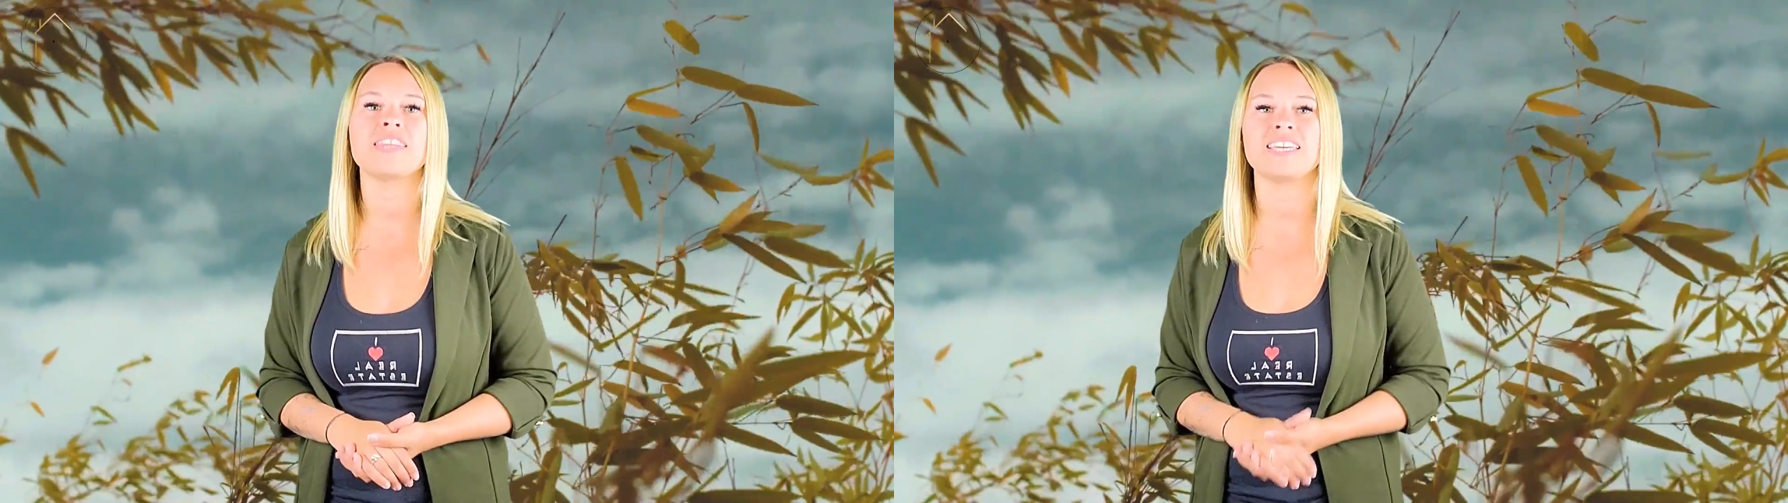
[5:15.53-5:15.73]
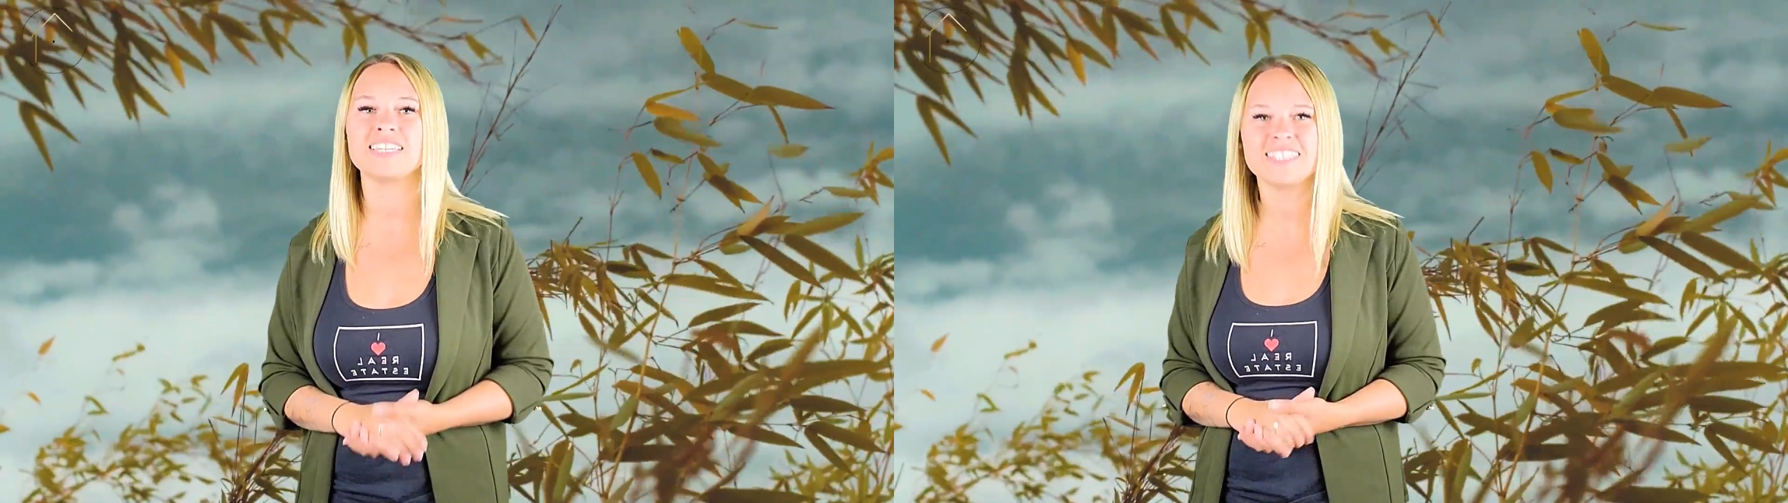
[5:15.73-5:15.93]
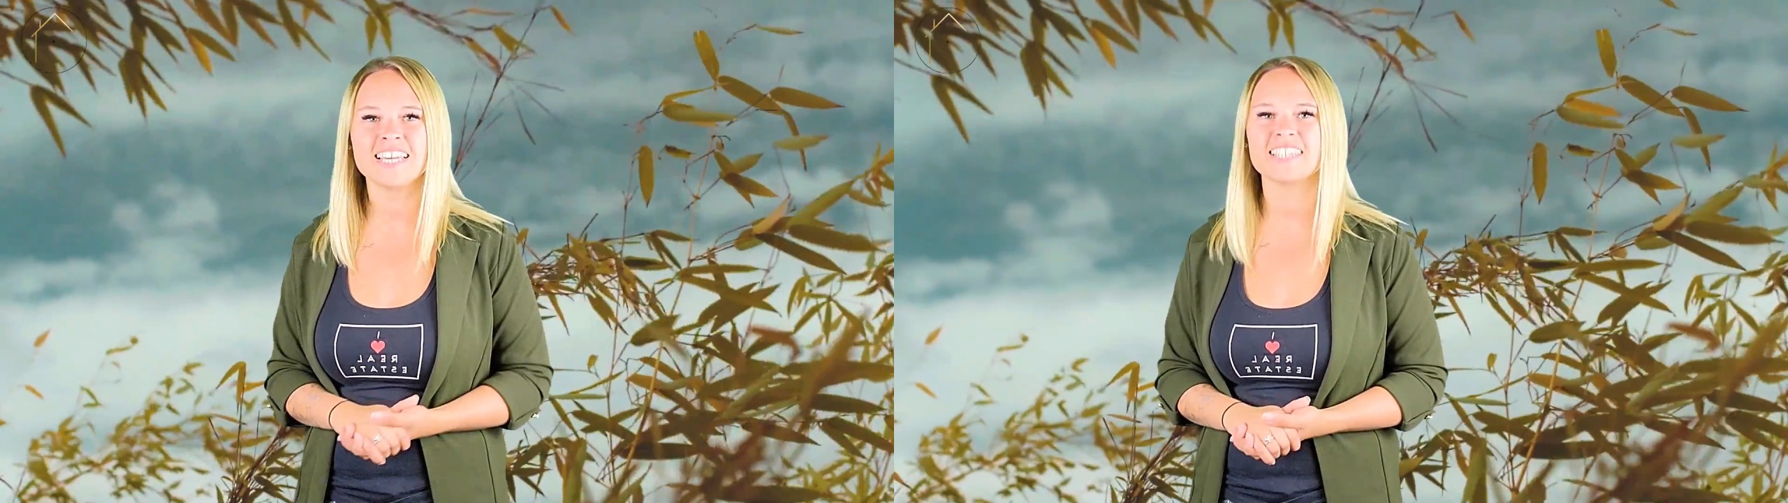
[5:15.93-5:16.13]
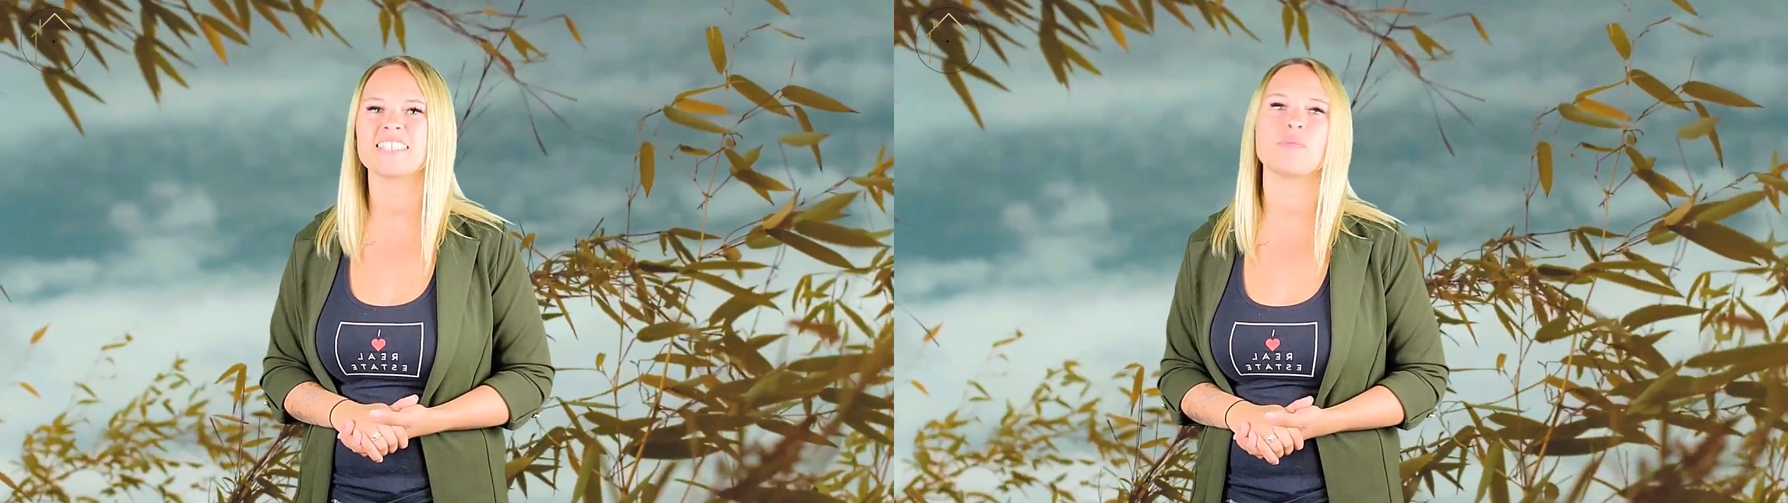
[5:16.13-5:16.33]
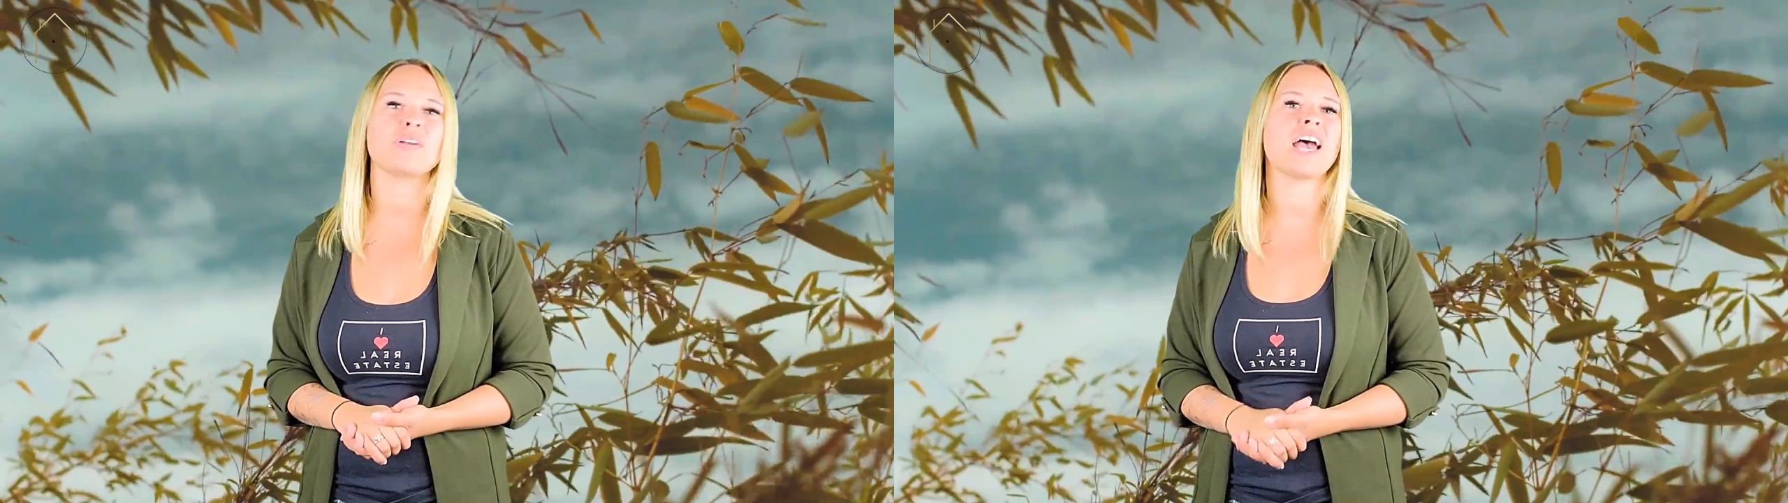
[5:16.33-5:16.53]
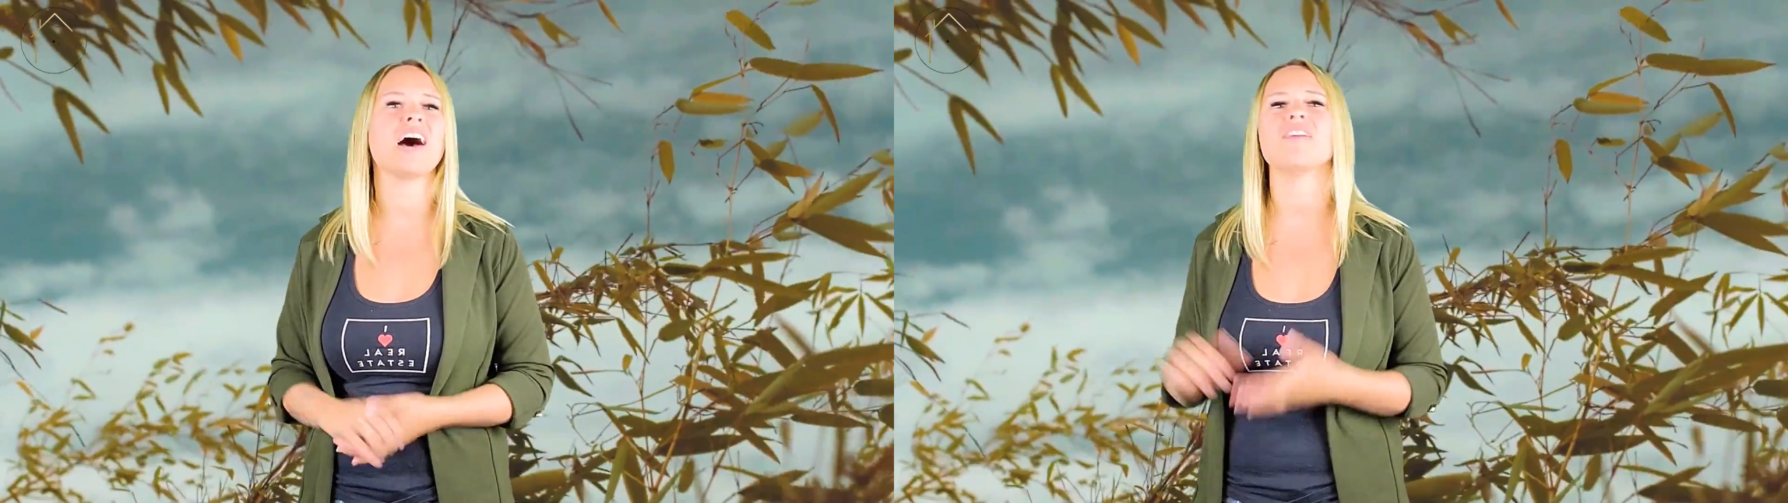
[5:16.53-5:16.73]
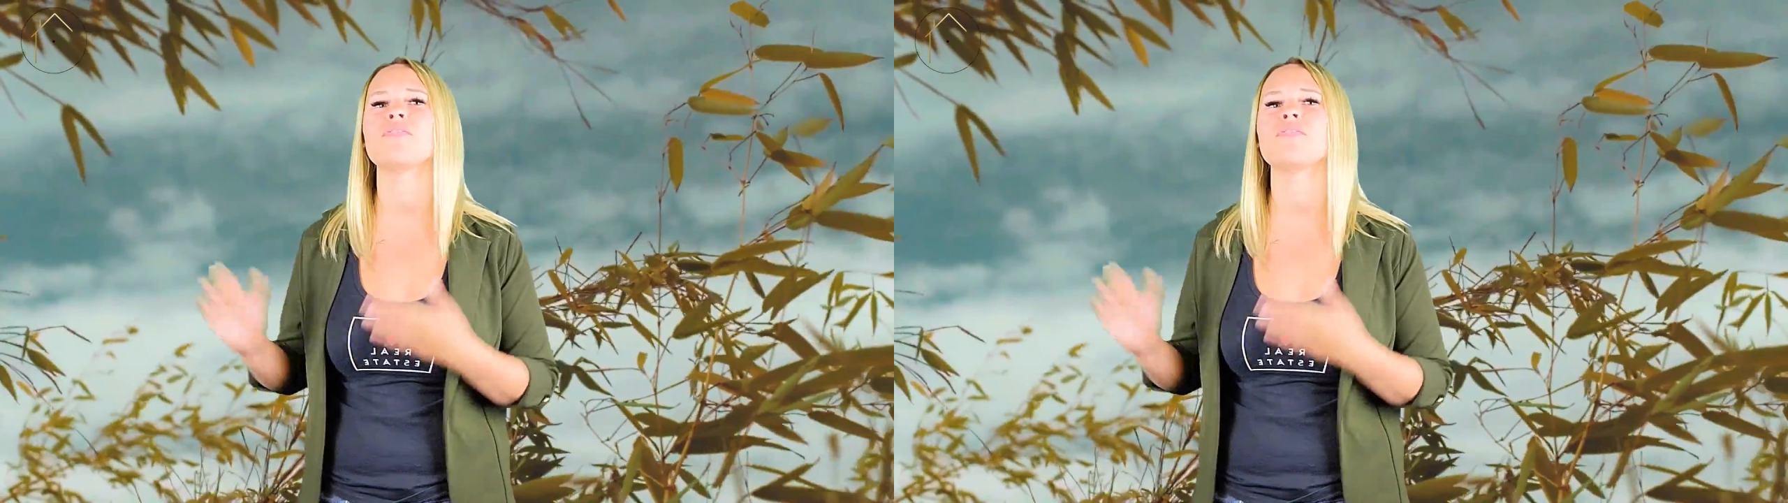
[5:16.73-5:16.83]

insects that we have